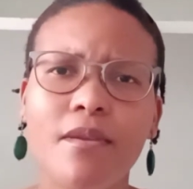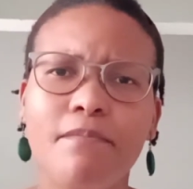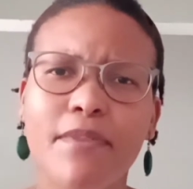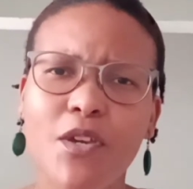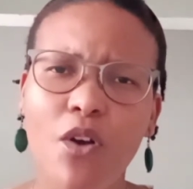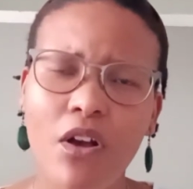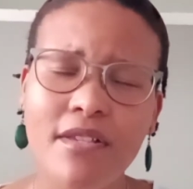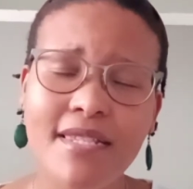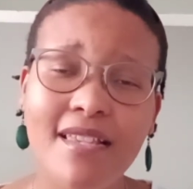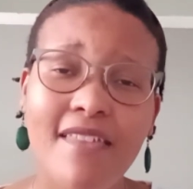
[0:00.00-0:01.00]

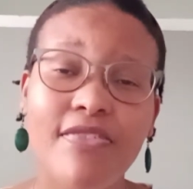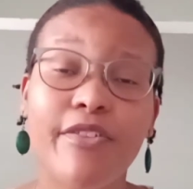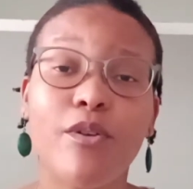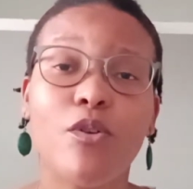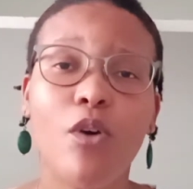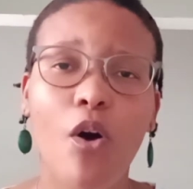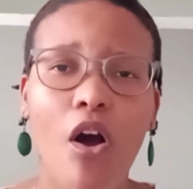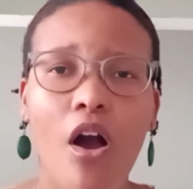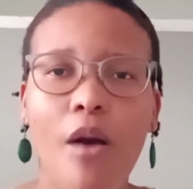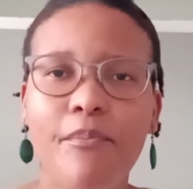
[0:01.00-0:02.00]
Because the
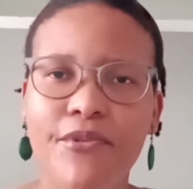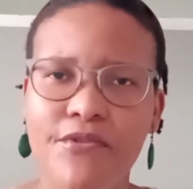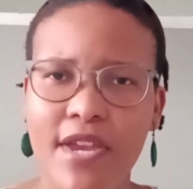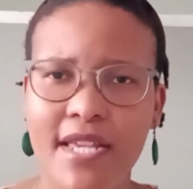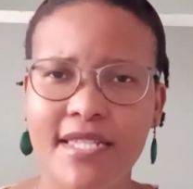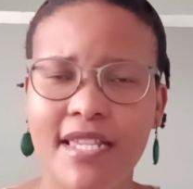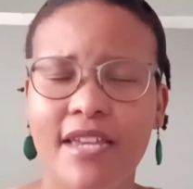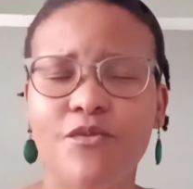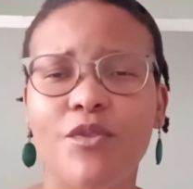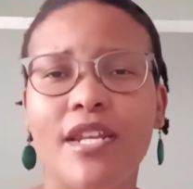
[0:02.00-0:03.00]
law operates
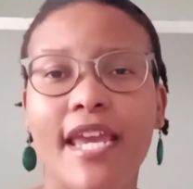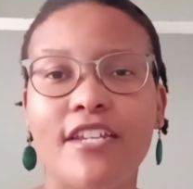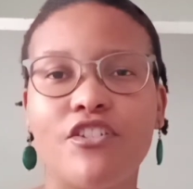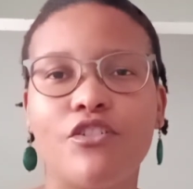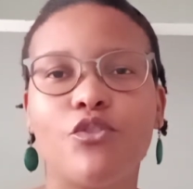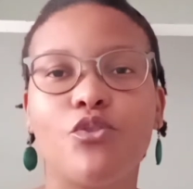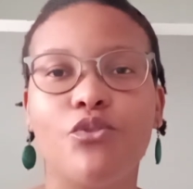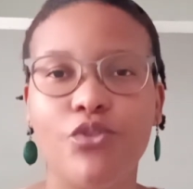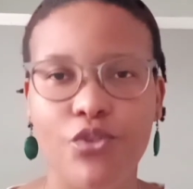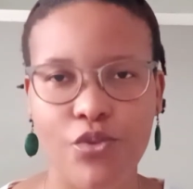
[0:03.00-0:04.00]
in relation
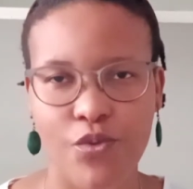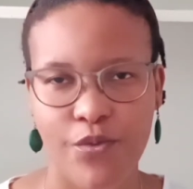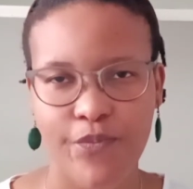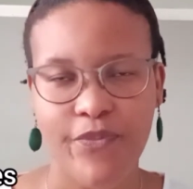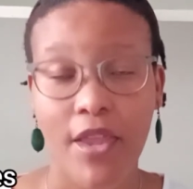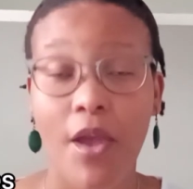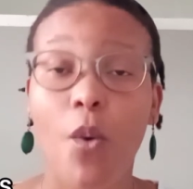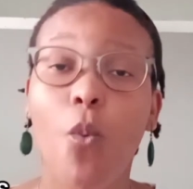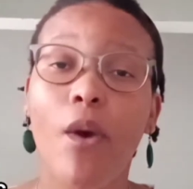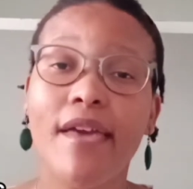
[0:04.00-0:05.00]
to you.
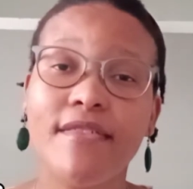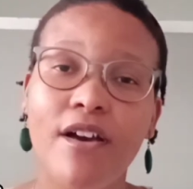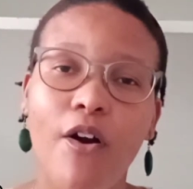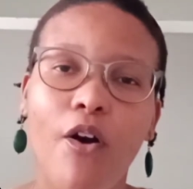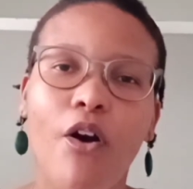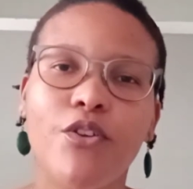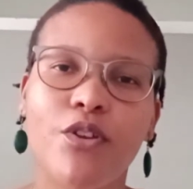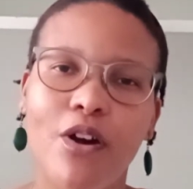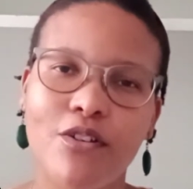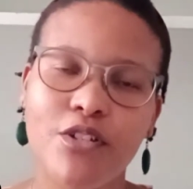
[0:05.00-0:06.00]
Whether or
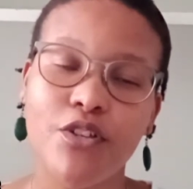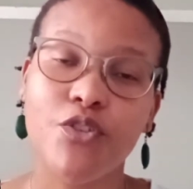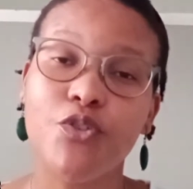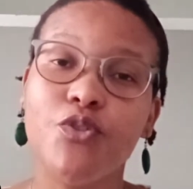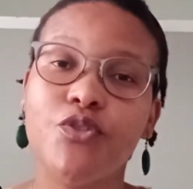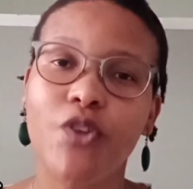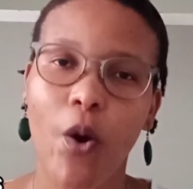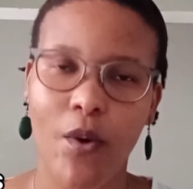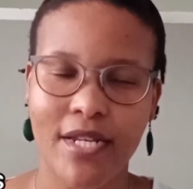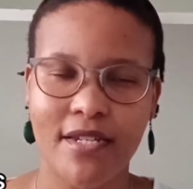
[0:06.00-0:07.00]
not you
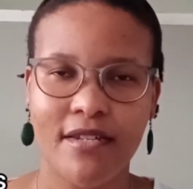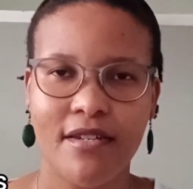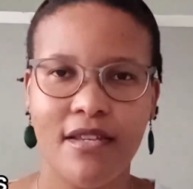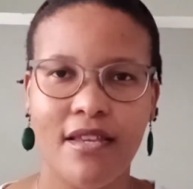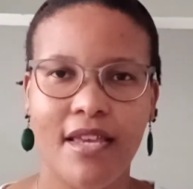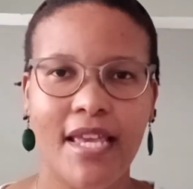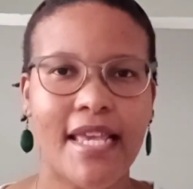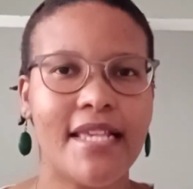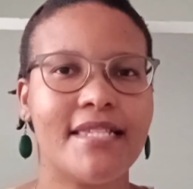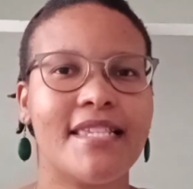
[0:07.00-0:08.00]
know it
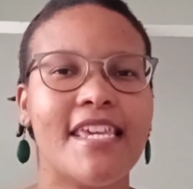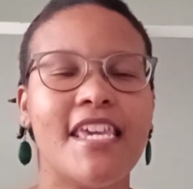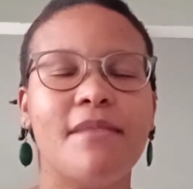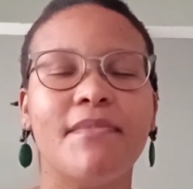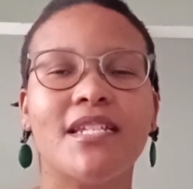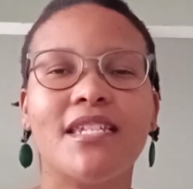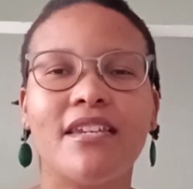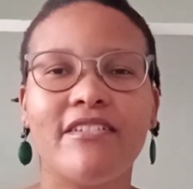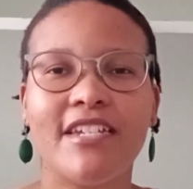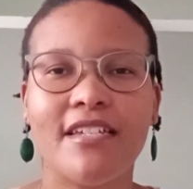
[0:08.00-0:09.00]
is
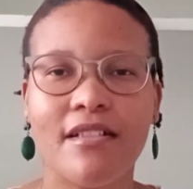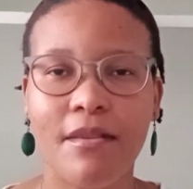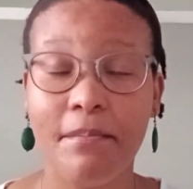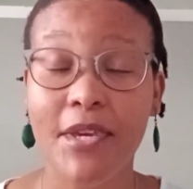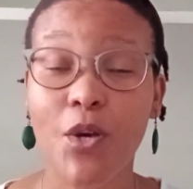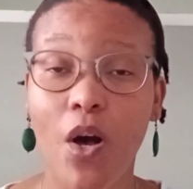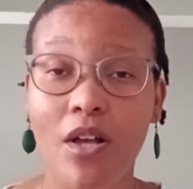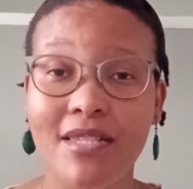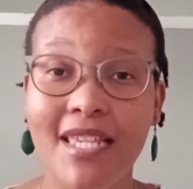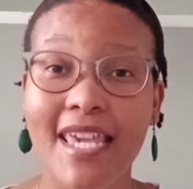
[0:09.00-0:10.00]
immaterial,
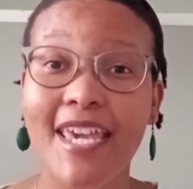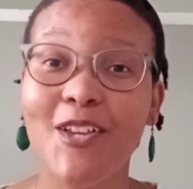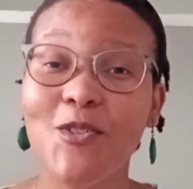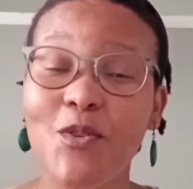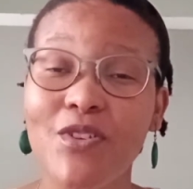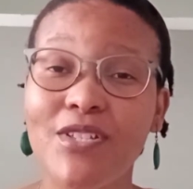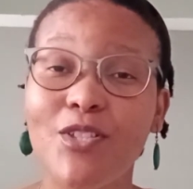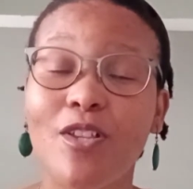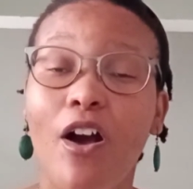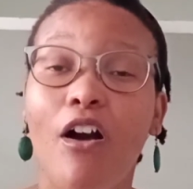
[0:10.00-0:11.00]
because
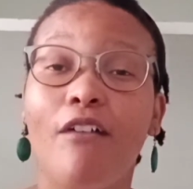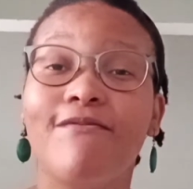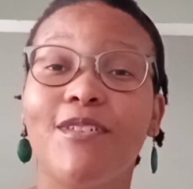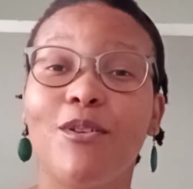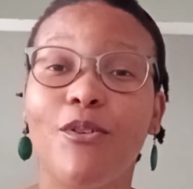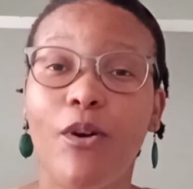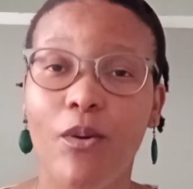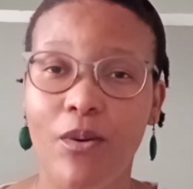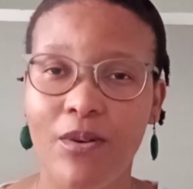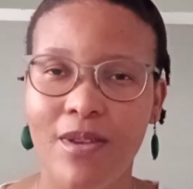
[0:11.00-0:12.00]
ignorance of the
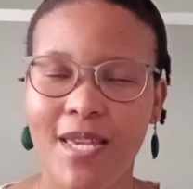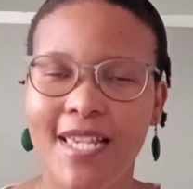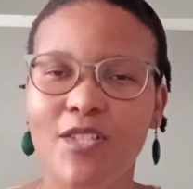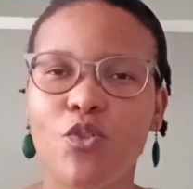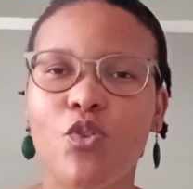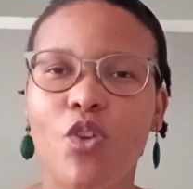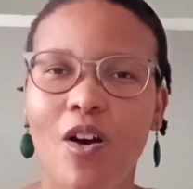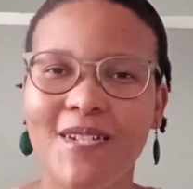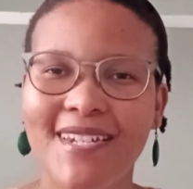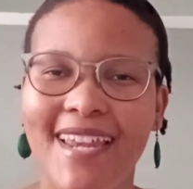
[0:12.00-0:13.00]
law is
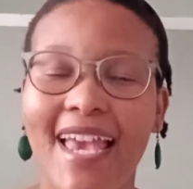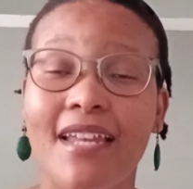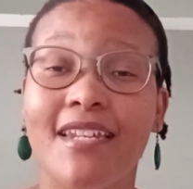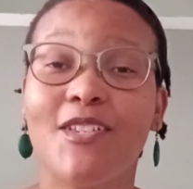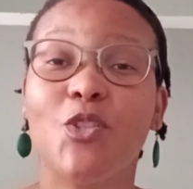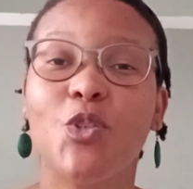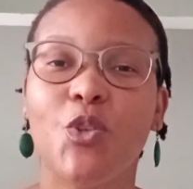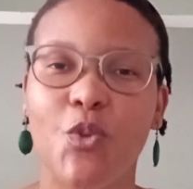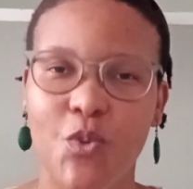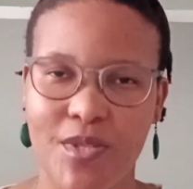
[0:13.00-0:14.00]
not an
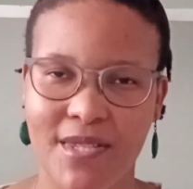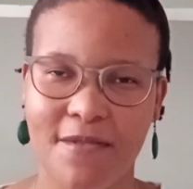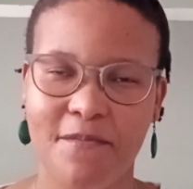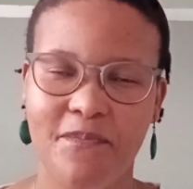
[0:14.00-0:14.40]
excuse.